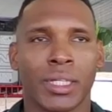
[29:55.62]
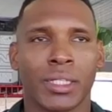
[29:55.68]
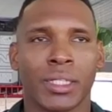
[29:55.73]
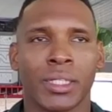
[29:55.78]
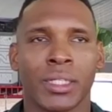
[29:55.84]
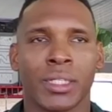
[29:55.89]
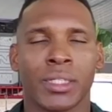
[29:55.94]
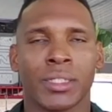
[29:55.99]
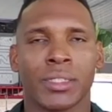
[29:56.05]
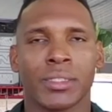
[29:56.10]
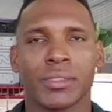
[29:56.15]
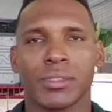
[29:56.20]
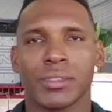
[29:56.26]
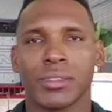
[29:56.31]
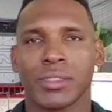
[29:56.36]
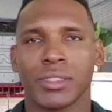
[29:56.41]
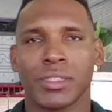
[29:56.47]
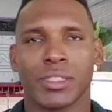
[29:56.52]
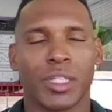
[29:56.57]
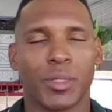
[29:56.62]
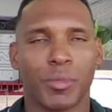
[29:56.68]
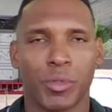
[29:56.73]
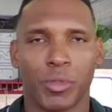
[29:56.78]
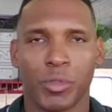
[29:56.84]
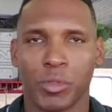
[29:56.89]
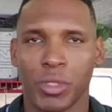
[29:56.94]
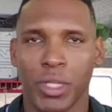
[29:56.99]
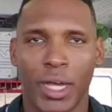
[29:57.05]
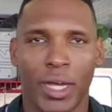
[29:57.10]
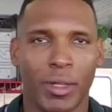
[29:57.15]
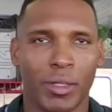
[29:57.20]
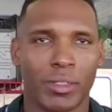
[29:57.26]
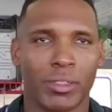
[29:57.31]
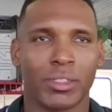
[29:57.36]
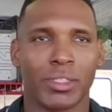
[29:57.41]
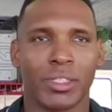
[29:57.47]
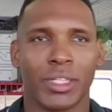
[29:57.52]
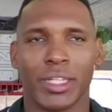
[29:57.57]
LinkedIn, the typical
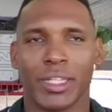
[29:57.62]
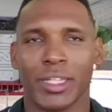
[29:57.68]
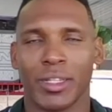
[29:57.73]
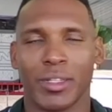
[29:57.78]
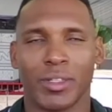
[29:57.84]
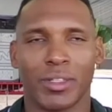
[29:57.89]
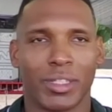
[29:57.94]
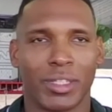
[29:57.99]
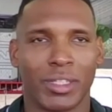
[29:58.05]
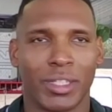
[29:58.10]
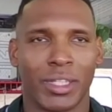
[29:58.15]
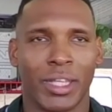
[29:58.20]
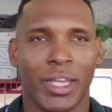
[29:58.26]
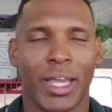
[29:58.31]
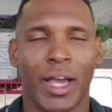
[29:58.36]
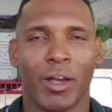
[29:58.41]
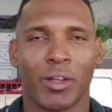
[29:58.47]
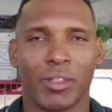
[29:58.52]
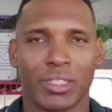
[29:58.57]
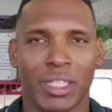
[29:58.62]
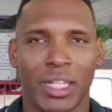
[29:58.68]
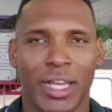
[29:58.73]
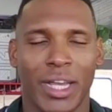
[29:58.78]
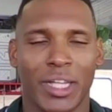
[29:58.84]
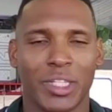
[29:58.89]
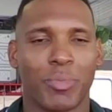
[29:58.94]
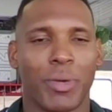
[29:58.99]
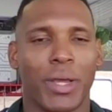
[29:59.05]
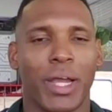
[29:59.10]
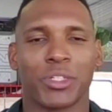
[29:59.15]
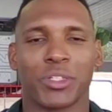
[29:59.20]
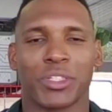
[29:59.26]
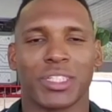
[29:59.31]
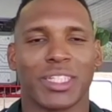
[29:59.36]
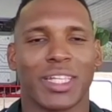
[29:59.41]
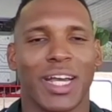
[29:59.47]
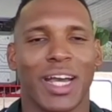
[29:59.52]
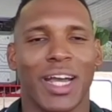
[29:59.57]
kind of LinkedIn layout / Padric